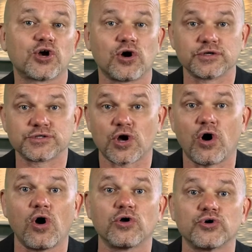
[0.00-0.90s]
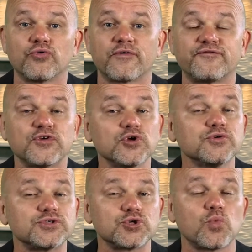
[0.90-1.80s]
cause all who
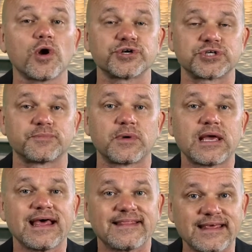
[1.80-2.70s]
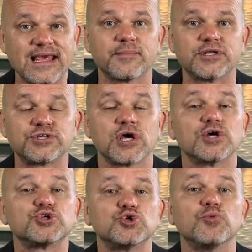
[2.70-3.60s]
refuse to worship the image
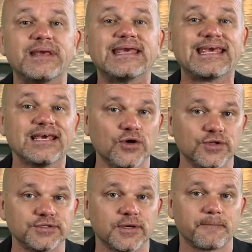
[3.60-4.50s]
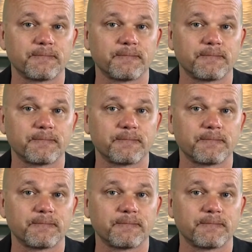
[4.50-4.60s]
to be killed.